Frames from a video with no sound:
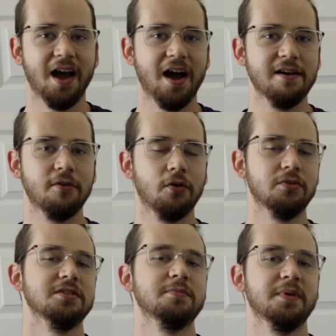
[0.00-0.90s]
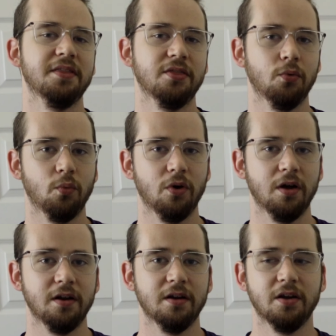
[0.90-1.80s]
I've always been the
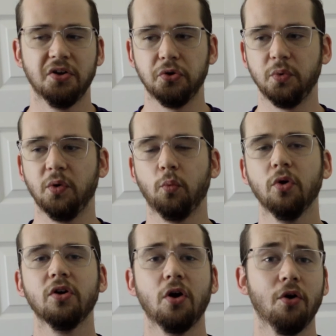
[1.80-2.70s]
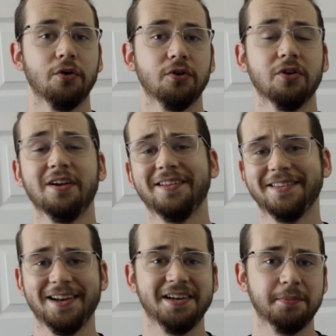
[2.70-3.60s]
one who would work harder
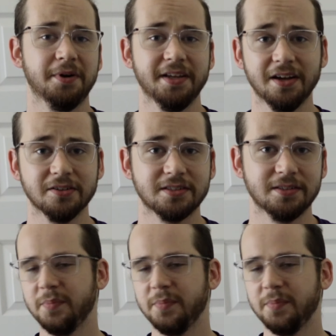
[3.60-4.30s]
than anybody else.